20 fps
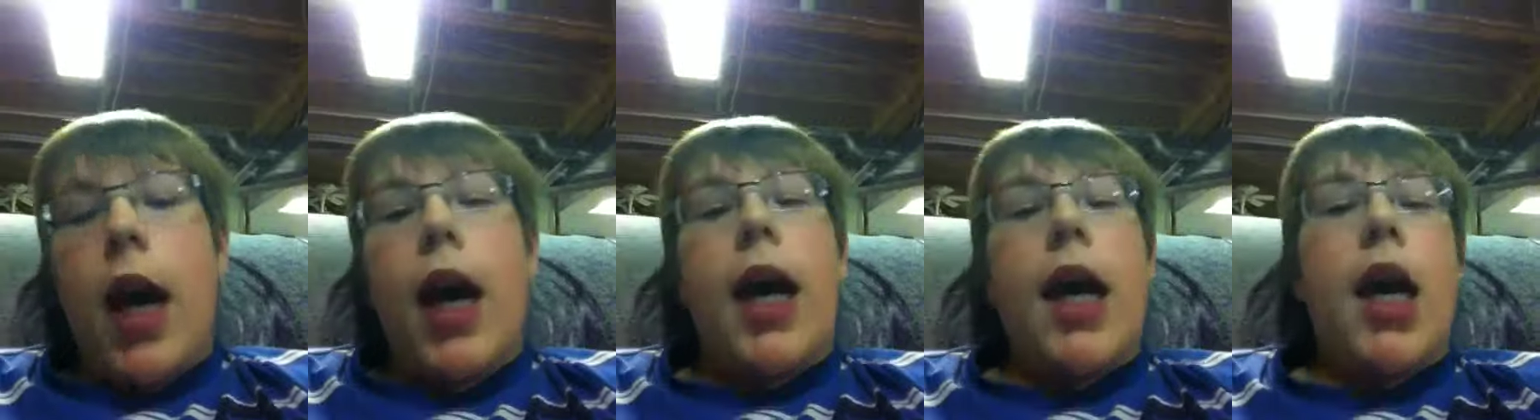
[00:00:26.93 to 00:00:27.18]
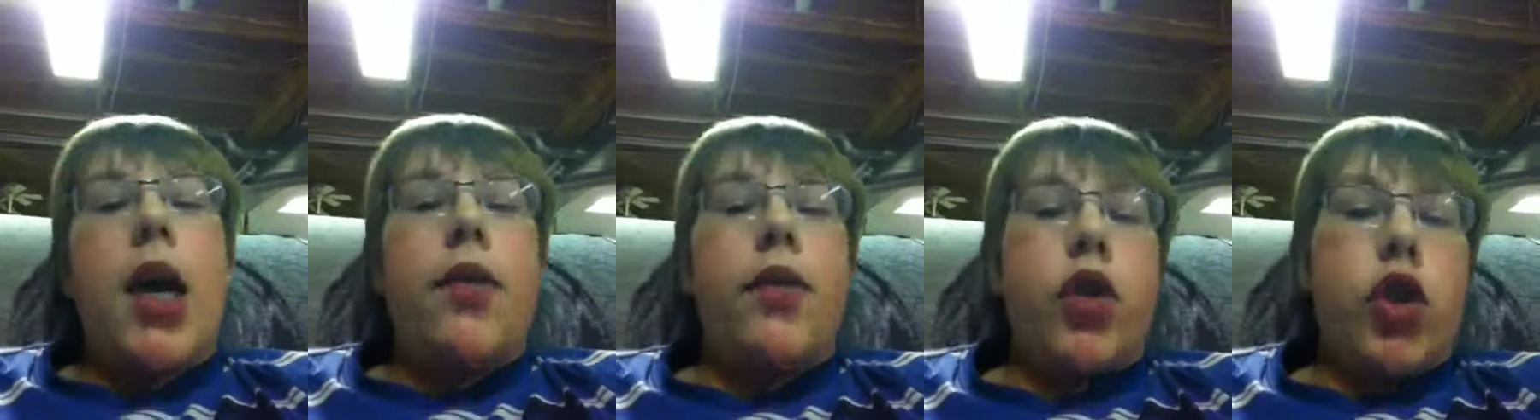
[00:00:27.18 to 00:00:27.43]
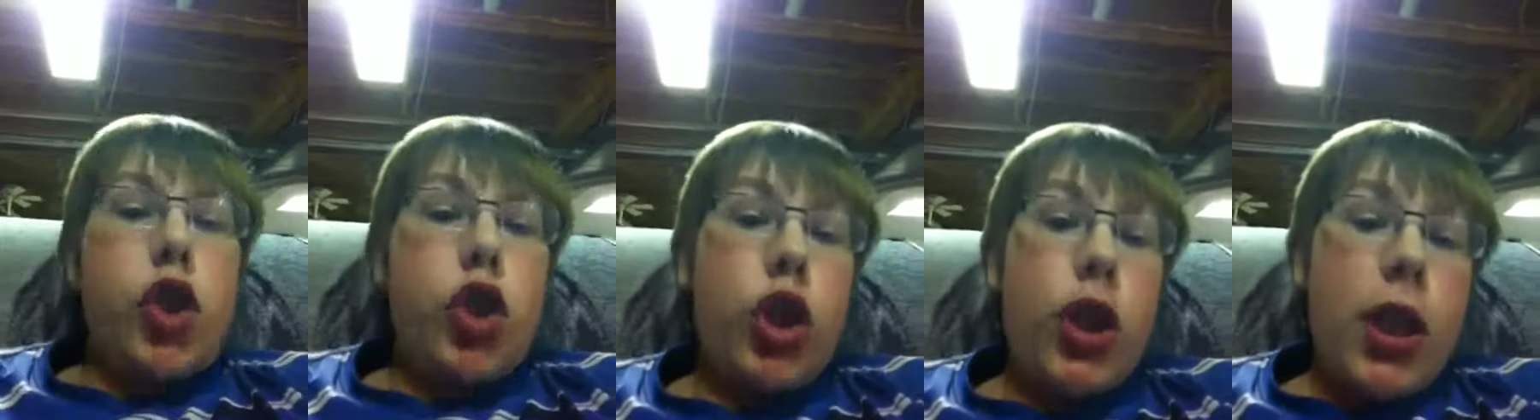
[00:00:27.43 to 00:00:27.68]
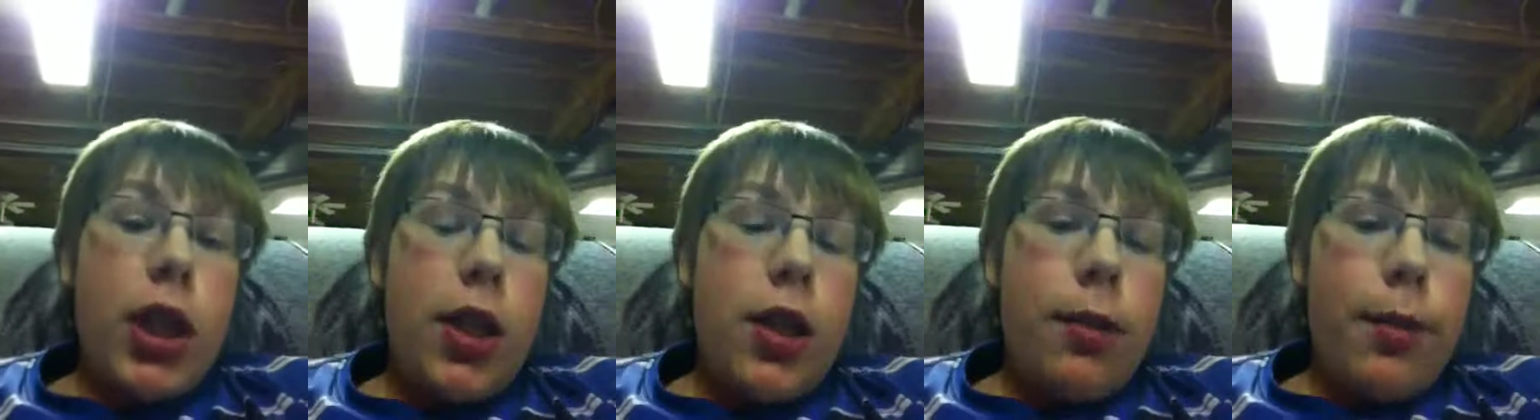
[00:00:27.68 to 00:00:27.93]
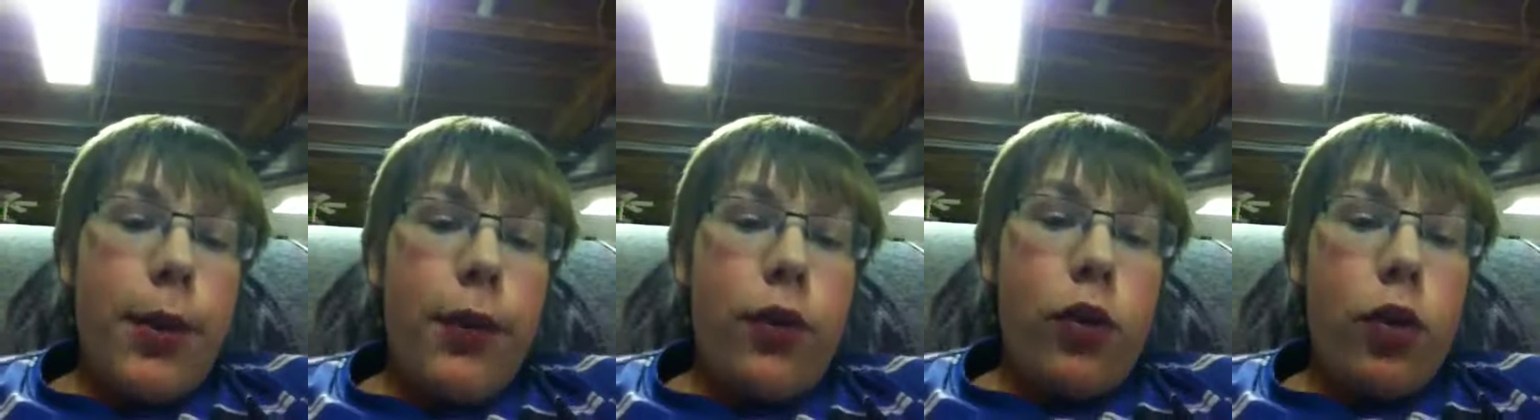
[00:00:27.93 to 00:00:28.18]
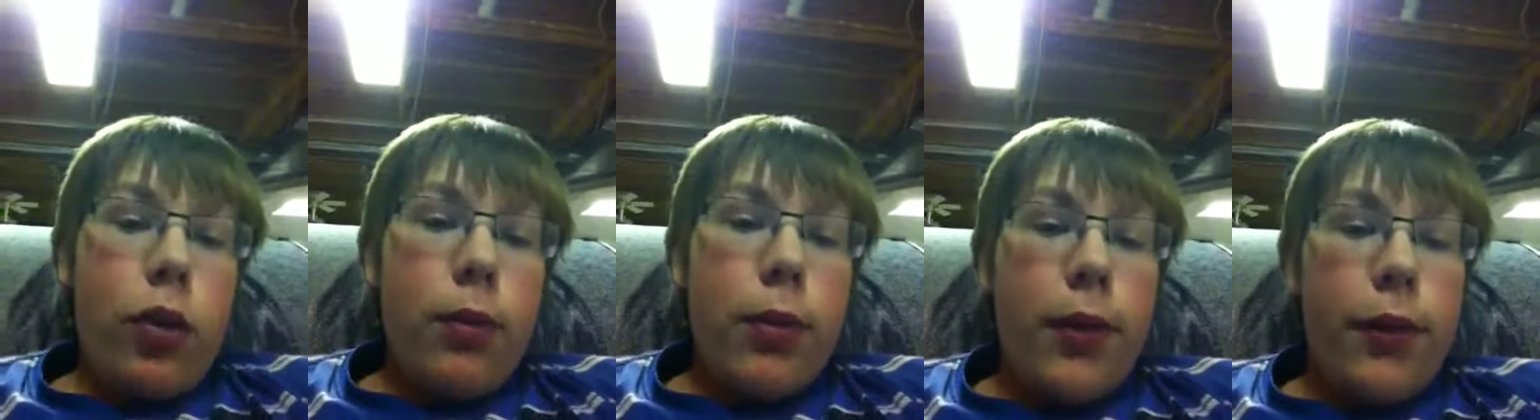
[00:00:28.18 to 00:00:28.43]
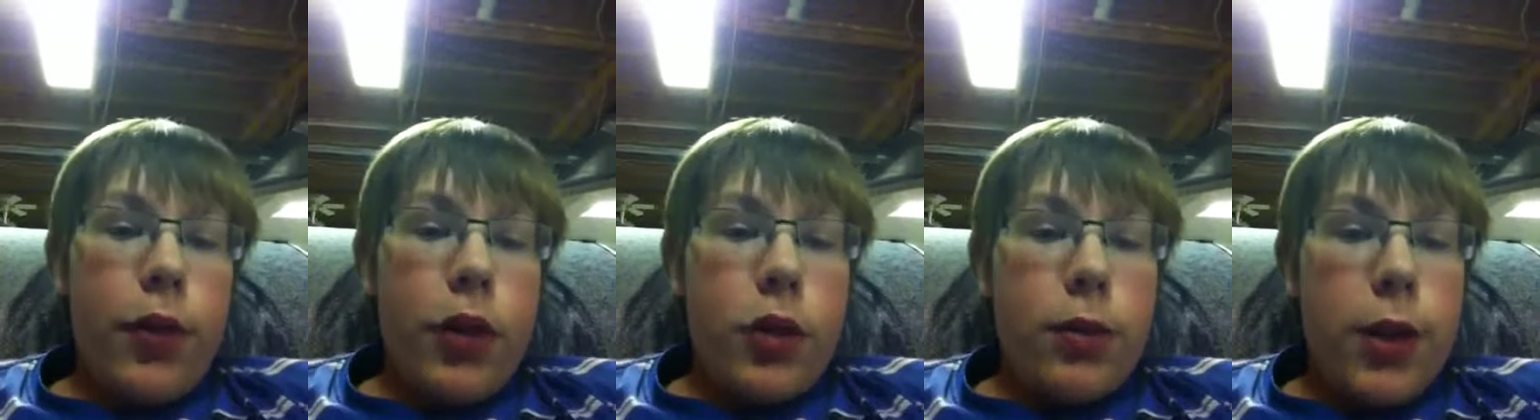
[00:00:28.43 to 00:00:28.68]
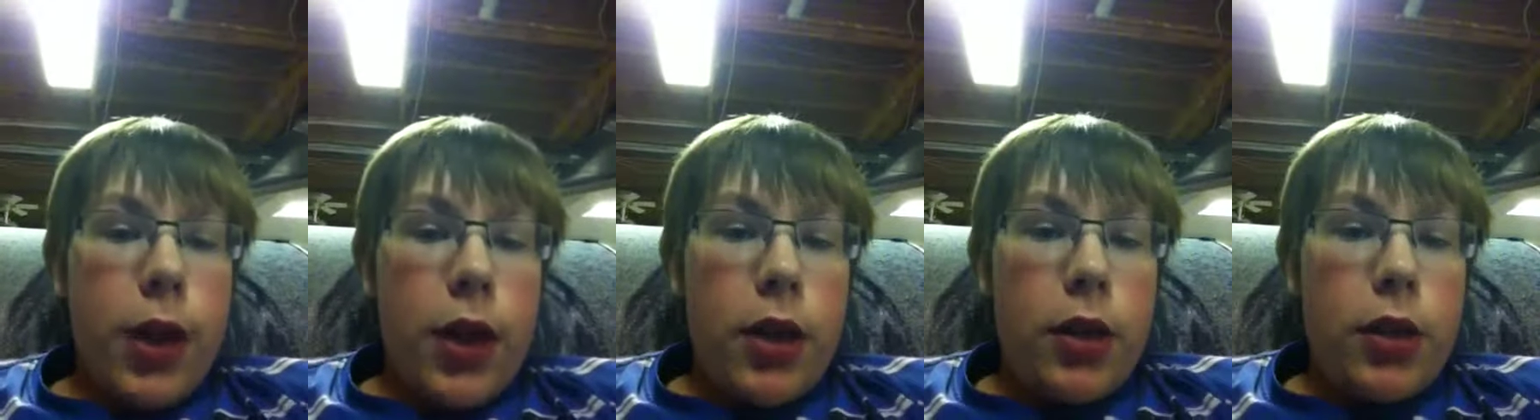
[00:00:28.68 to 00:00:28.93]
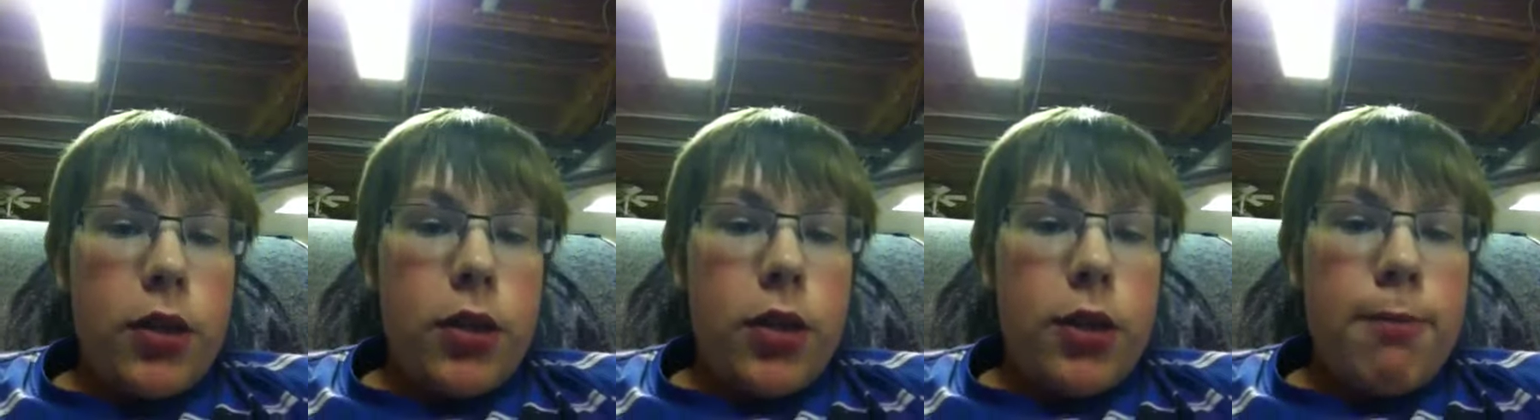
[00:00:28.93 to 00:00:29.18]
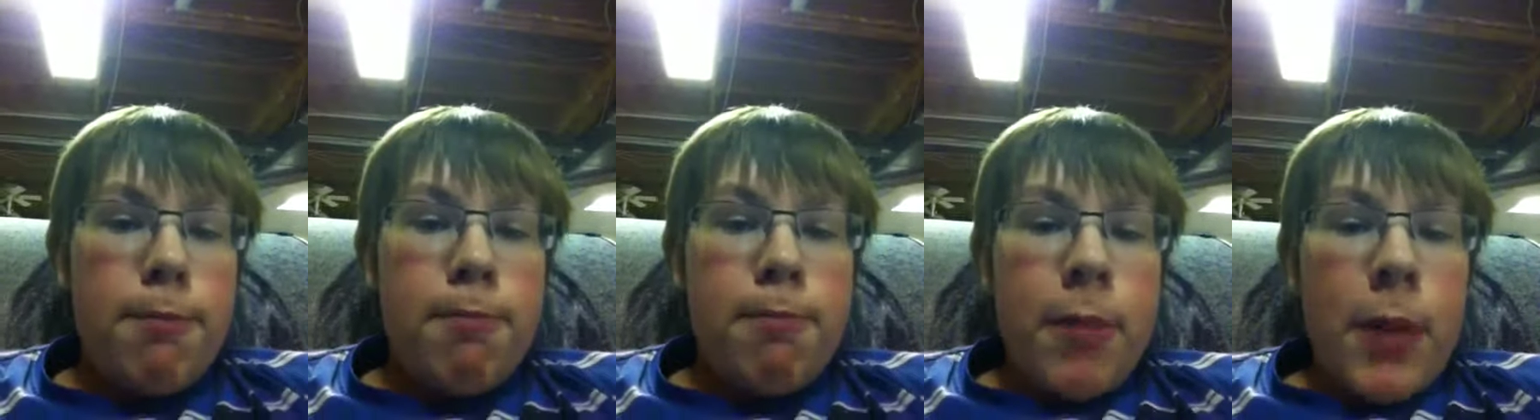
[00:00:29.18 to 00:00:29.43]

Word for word: I've used the Etha before, friend Brandon's,